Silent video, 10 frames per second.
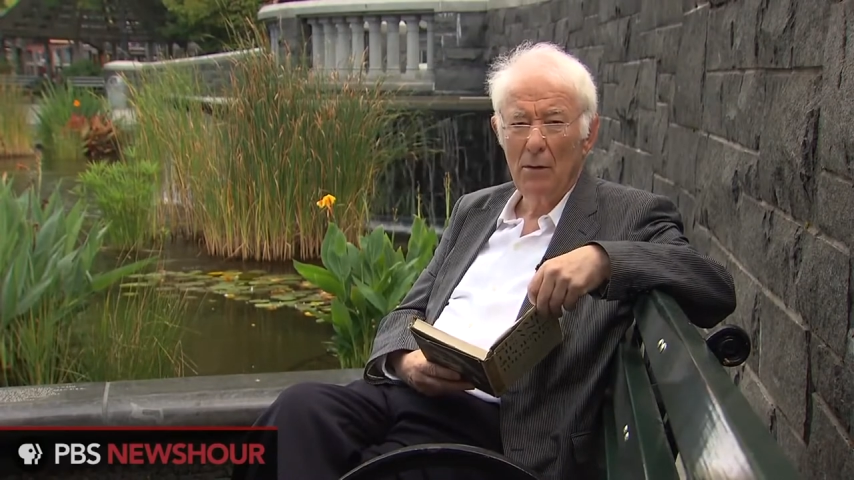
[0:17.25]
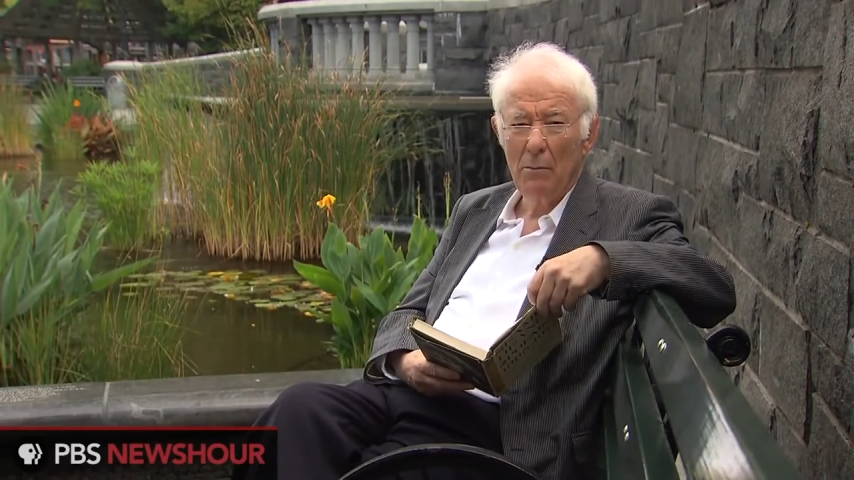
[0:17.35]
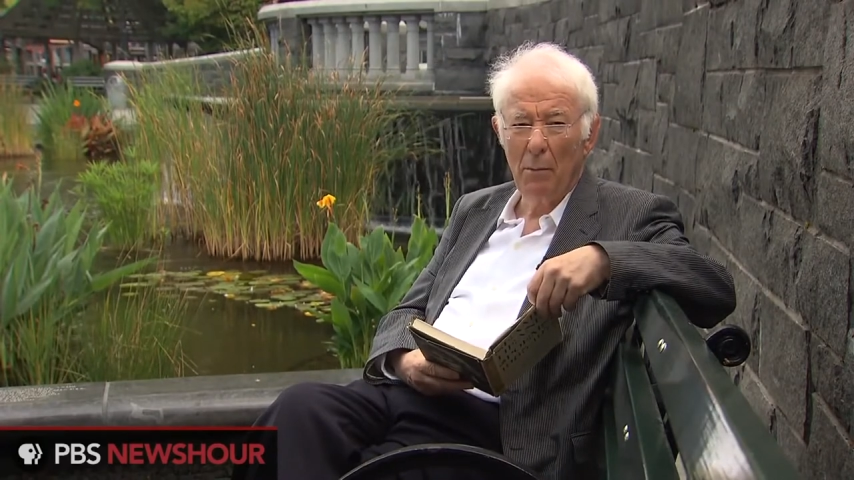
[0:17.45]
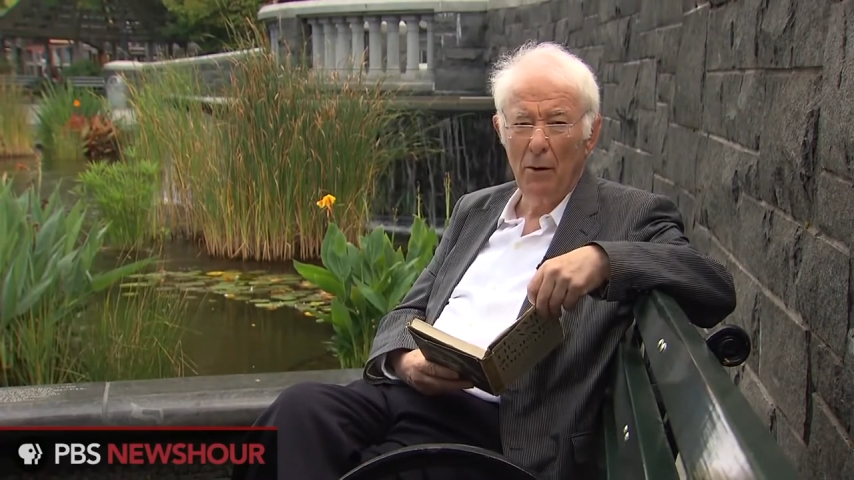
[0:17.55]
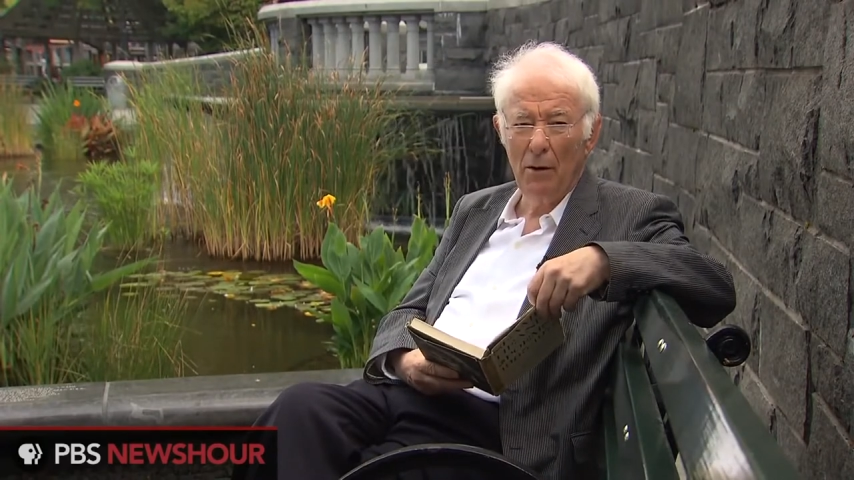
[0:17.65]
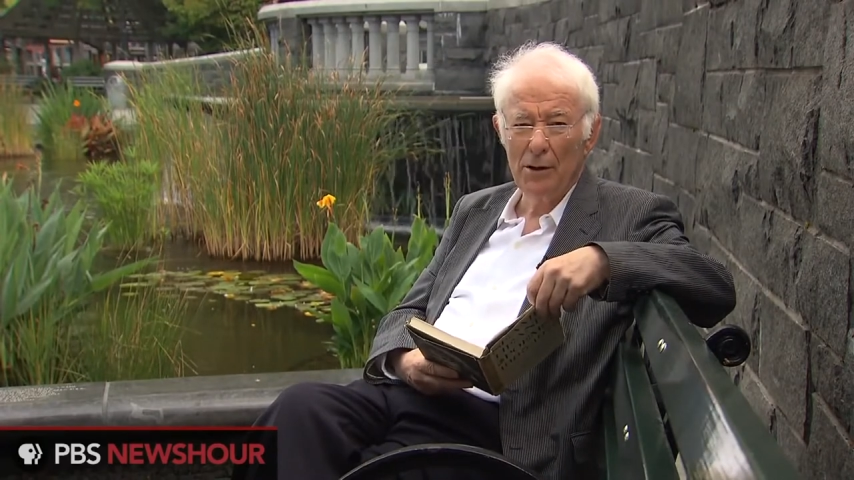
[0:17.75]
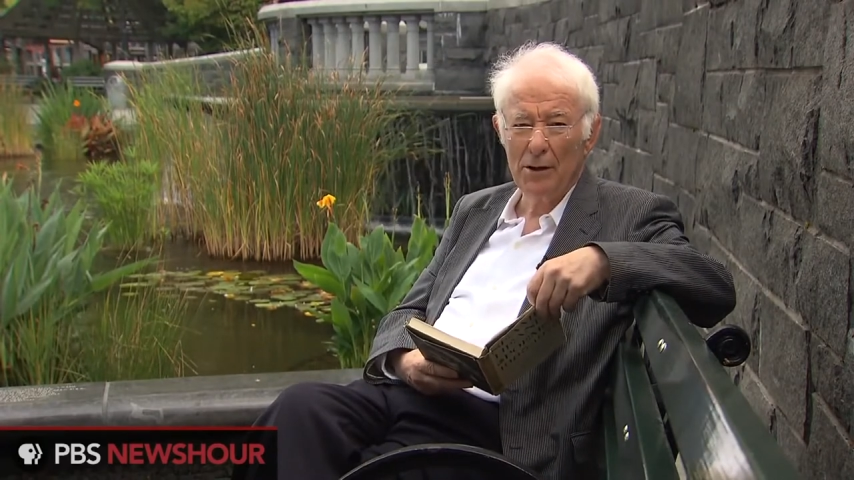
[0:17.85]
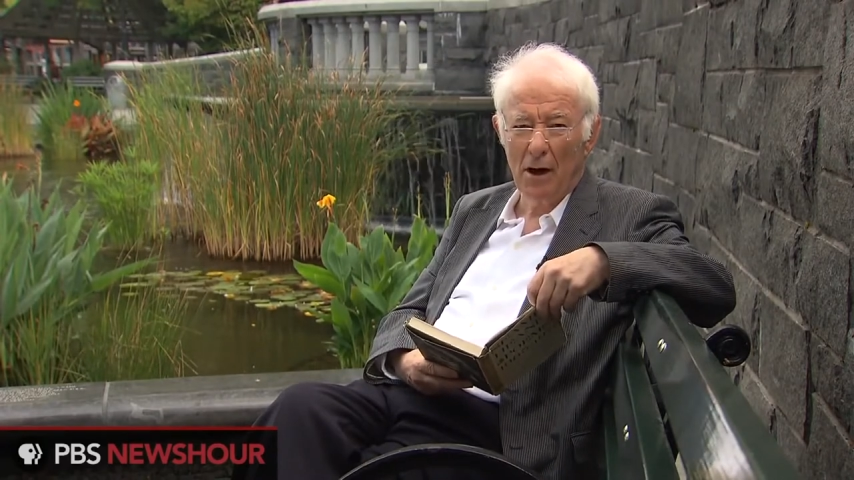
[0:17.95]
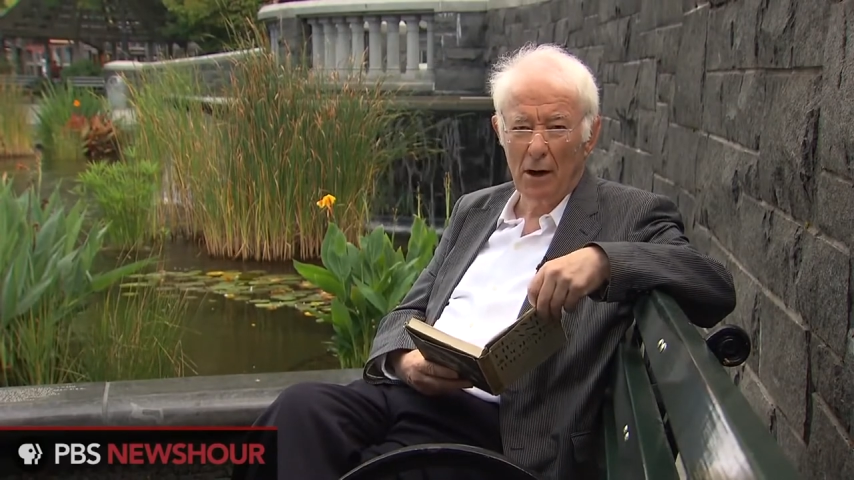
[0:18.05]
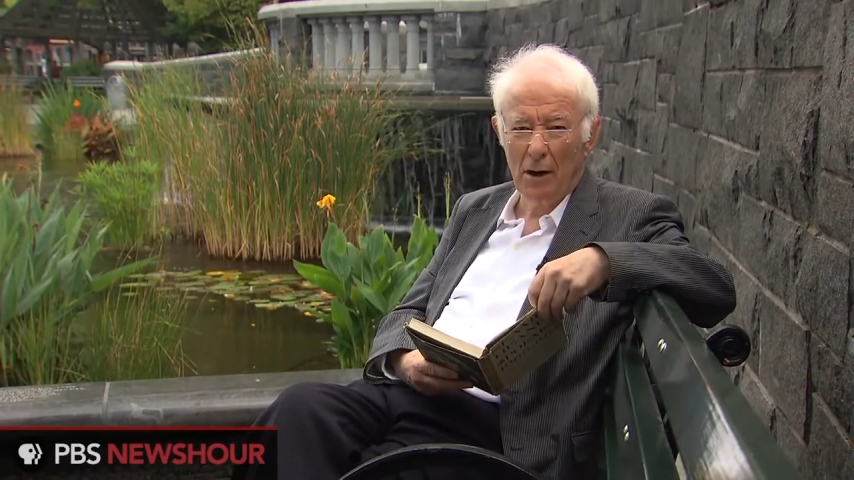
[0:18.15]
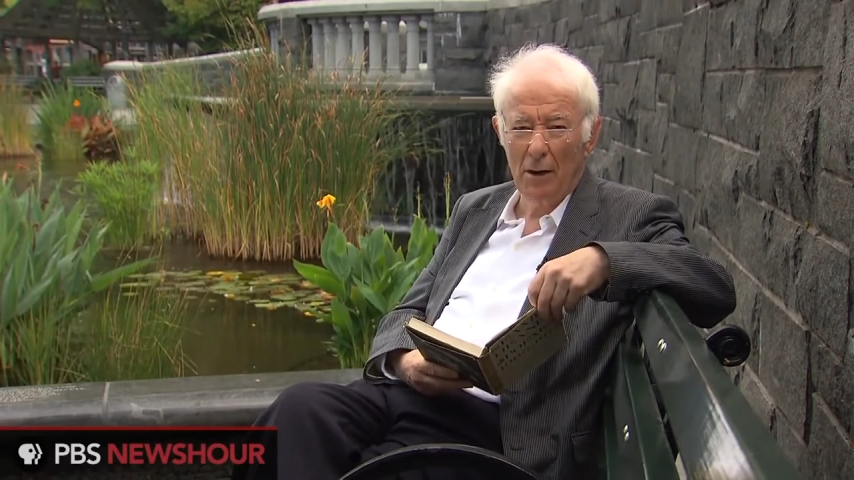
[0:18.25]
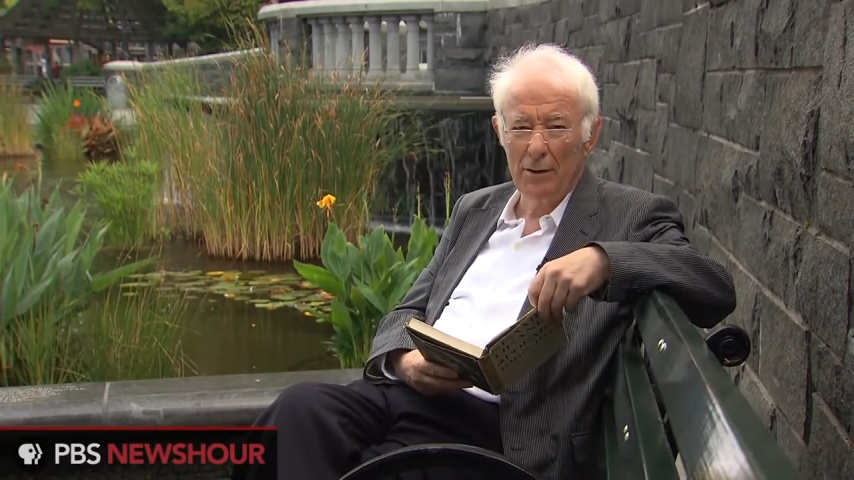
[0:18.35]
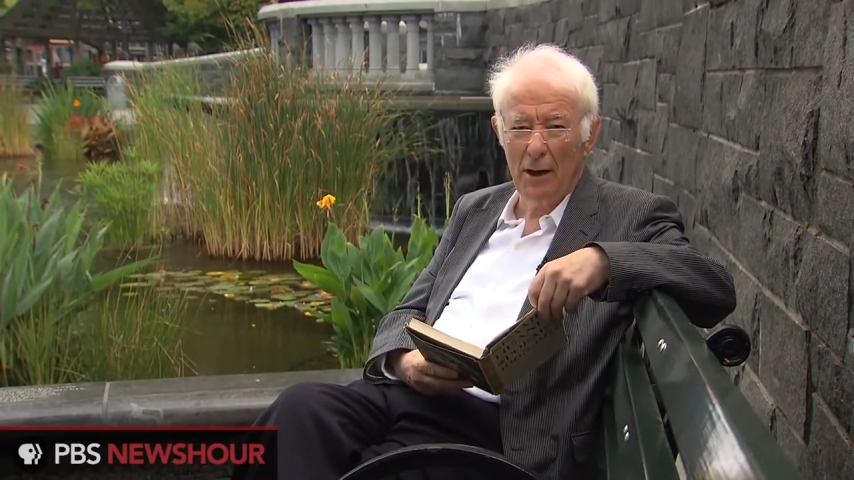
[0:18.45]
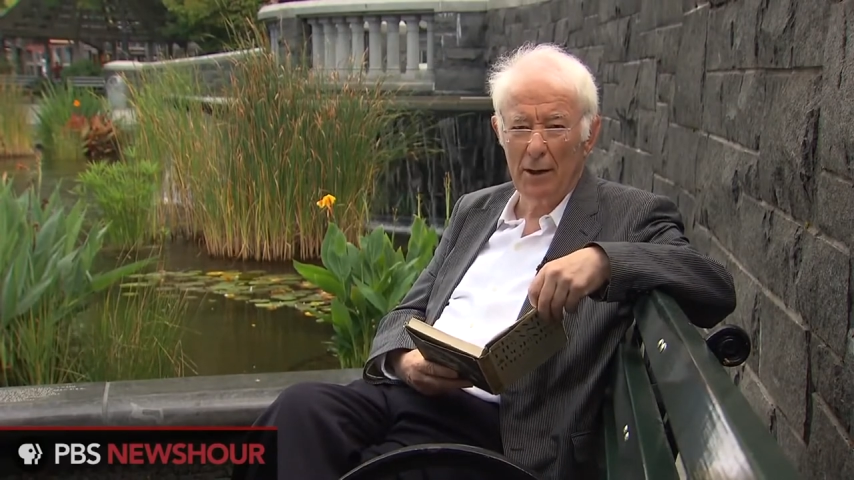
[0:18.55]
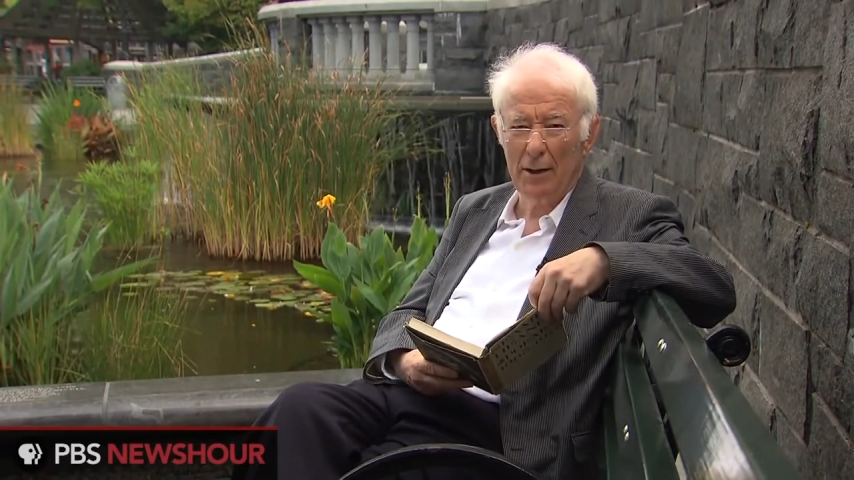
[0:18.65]
Bubbles gargled
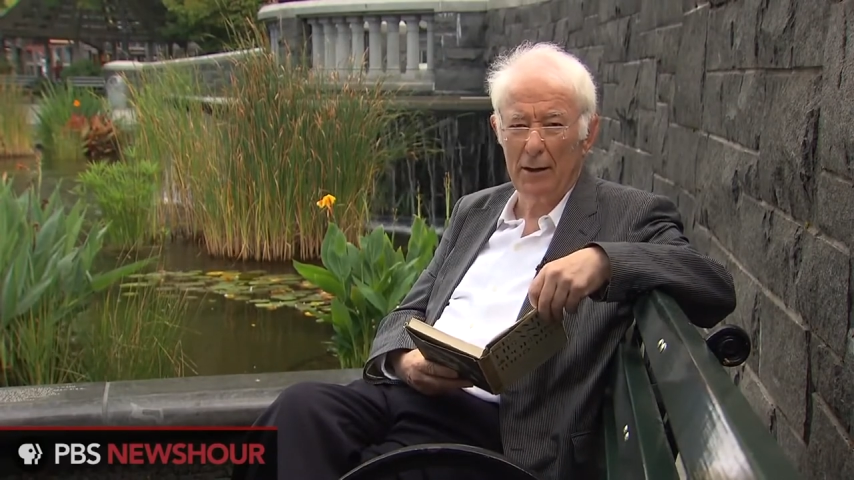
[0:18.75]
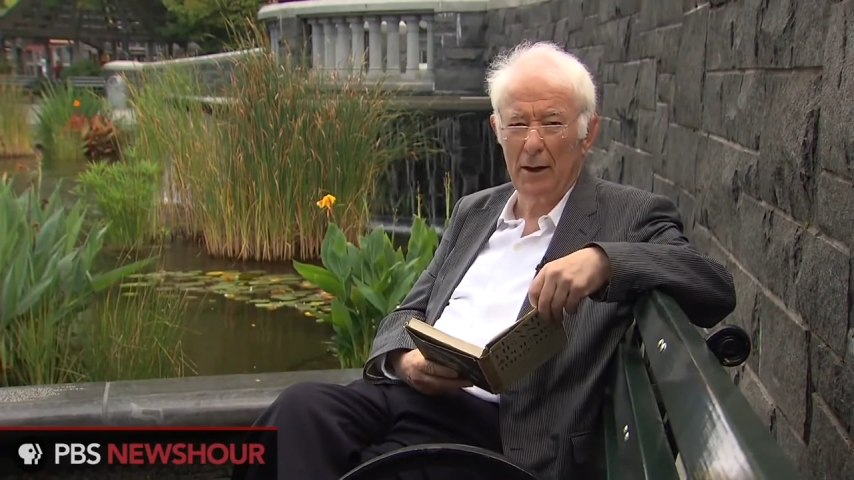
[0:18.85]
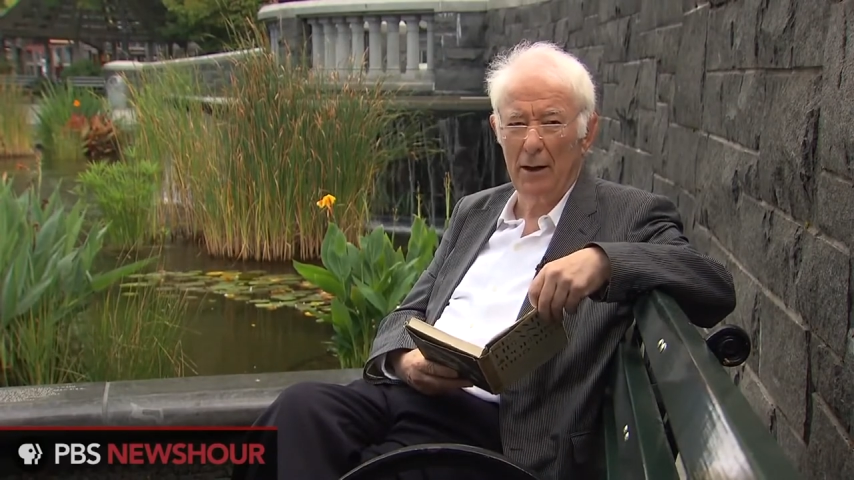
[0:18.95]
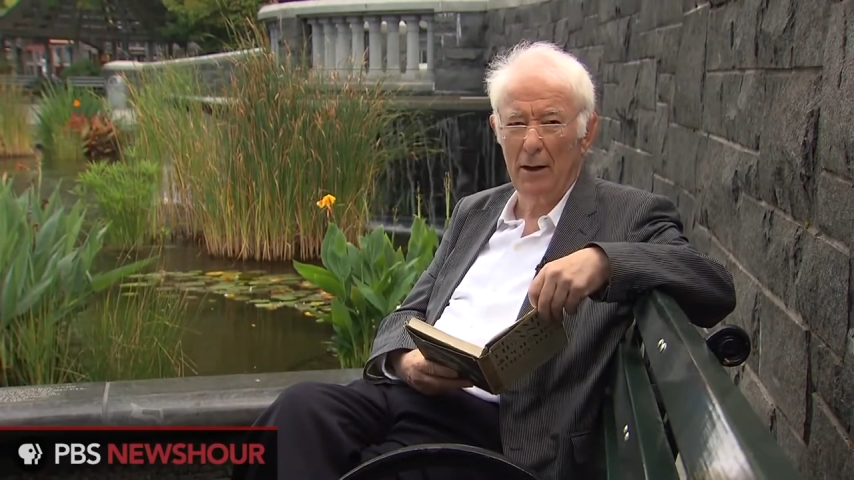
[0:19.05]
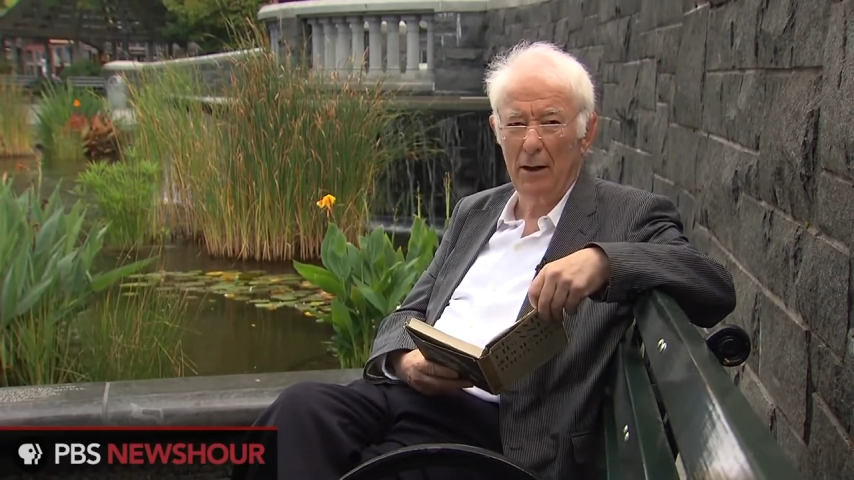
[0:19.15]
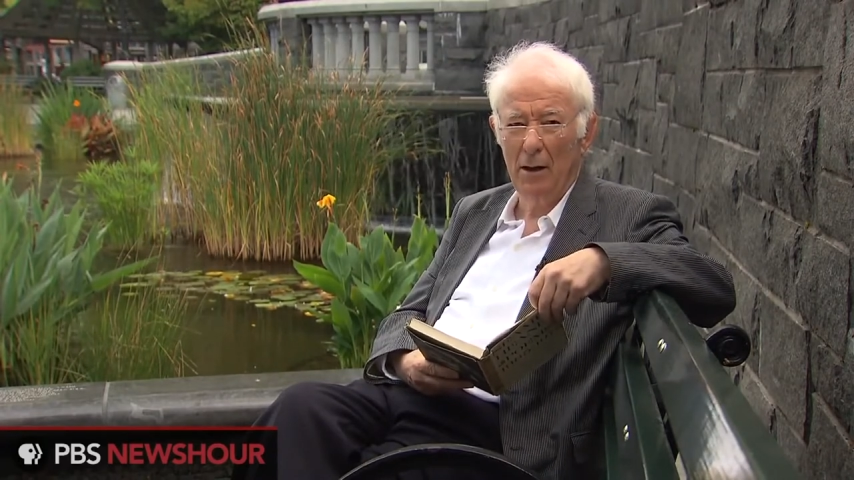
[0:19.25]
delicately.